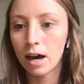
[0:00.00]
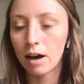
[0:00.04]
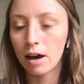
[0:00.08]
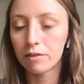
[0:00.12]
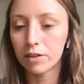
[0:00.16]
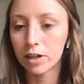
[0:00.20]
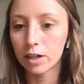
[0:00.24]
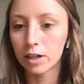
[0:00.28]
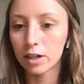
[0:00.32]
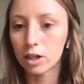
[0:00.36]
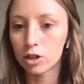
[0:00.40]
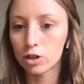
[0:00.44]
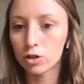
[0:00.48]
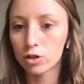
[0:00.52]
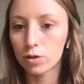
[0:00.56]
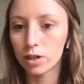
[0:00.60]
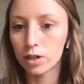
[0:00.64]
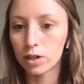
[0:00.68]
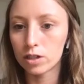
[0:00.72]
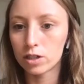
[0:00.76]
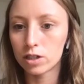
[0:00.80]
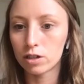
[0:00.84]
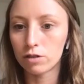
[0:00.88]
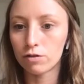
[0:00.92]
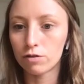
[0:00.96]
having
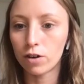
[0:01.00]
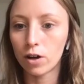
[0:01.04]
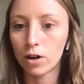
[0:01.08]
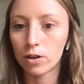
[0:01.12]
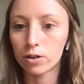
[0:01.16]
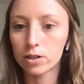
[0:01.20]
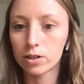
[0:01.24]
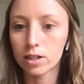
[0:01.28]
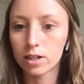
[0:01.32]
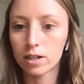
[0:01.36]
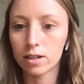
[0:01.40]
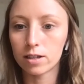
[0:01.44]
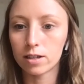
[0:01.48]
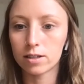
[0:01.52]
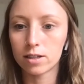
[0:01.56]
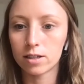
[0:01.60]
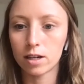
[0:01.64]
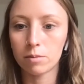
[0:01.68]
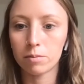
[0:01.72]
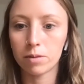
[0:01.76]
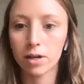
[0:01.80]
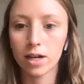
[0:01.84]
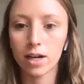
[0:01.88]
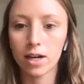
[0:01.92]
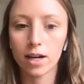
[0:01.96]
countries default as
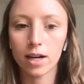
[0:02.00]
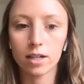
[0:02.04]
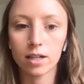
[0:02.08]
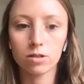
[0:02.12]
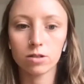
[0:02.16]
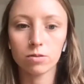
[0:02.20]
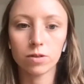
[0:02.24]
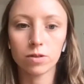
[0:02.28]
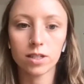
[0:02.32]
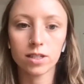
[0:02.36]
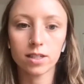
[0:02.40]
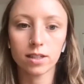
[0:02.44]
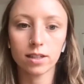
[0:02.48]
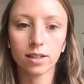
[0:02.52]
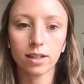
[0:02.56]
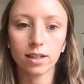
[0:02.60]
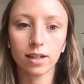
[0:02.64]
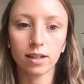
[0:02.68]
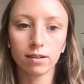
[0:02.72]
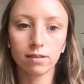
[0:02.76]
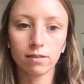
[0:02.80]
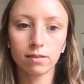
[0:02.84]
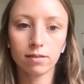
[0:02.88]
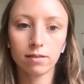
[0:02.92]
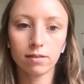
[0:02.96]
Zambia has
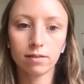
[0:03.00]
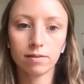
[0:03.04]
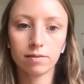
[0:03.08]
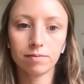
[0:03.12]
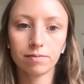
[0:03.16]
recently.